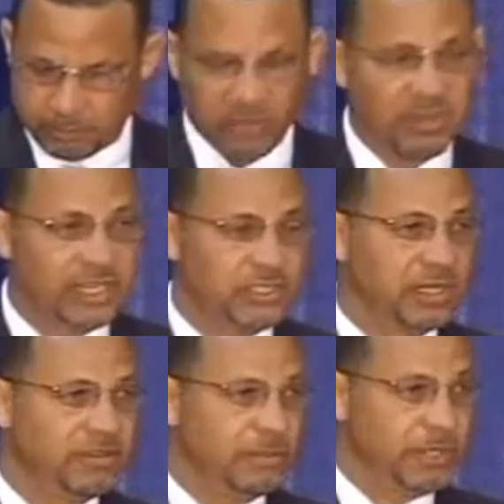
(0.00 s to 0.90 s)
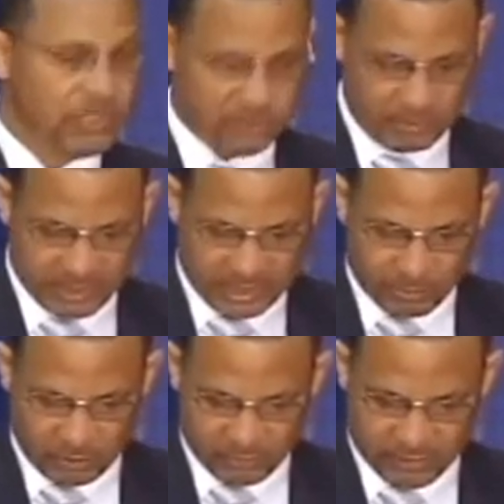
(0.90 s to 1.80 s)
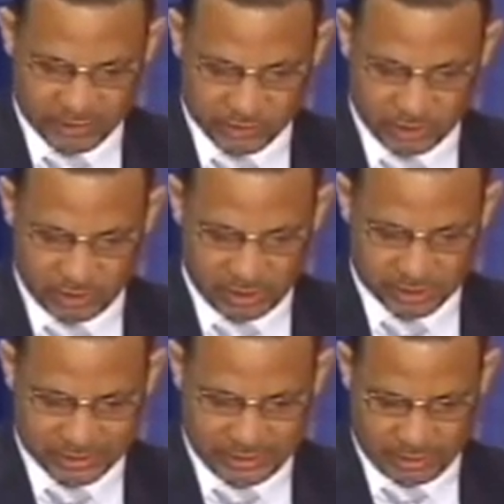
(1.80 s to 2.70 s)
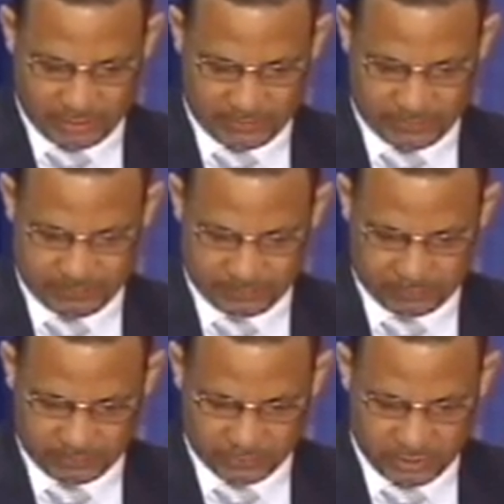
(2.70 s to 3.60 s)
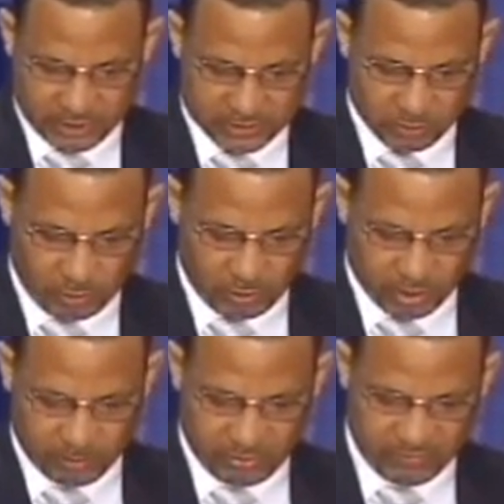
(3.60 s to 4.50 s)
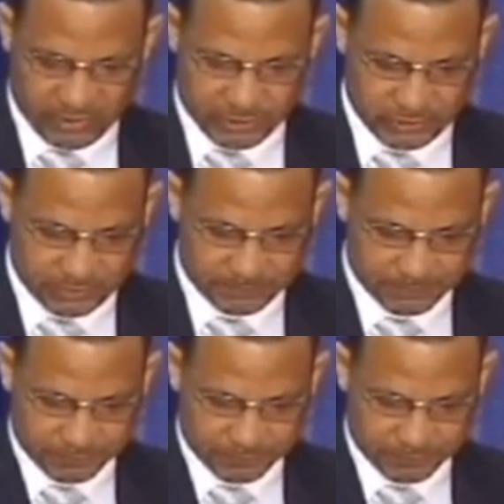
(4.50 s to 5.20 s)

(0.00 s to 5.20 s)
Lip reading: privileged information to be kept confidential until it is no longer privileged.